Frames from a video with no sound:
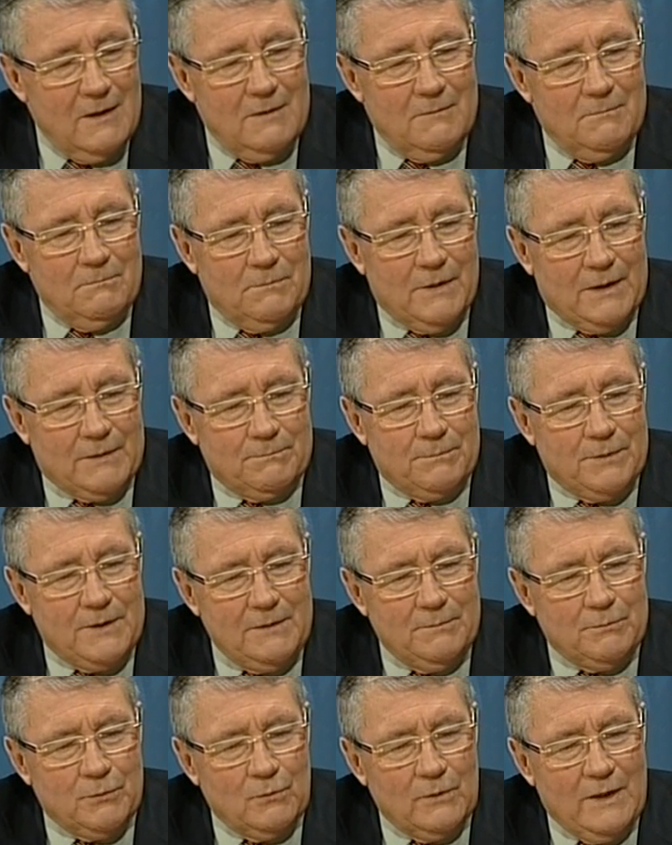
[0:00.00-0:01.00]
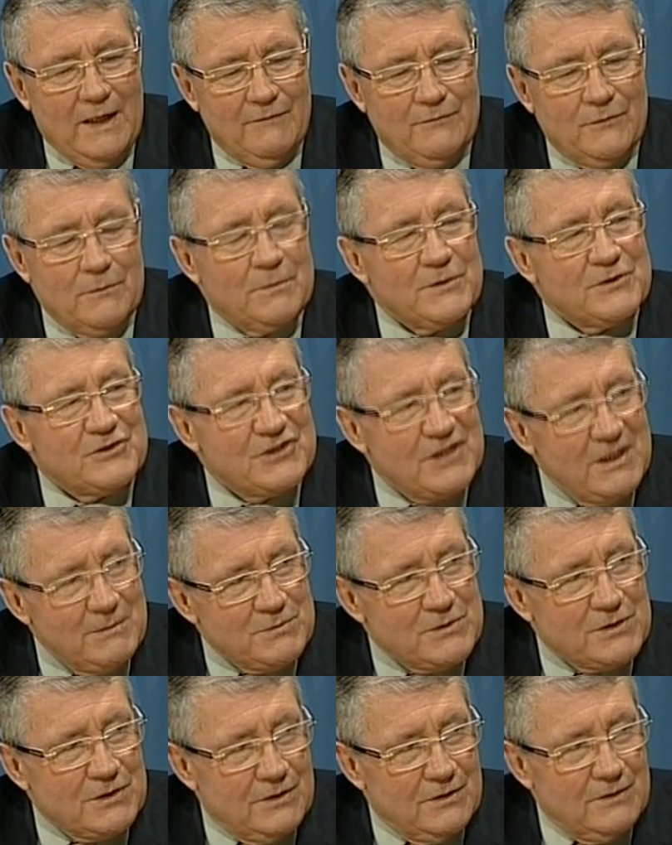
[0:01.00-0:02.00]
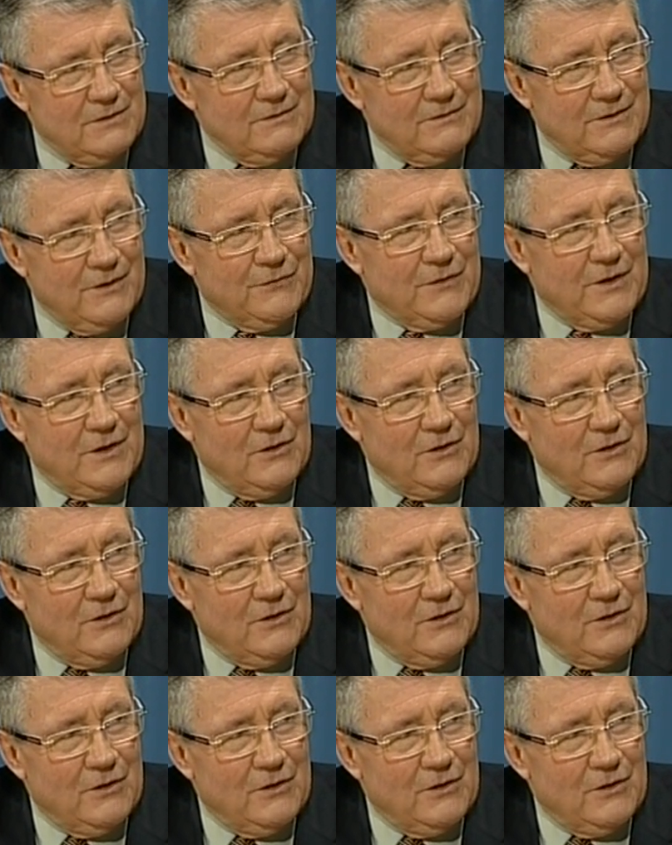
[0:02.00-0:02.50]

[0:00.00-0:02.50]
But people have the perception that they're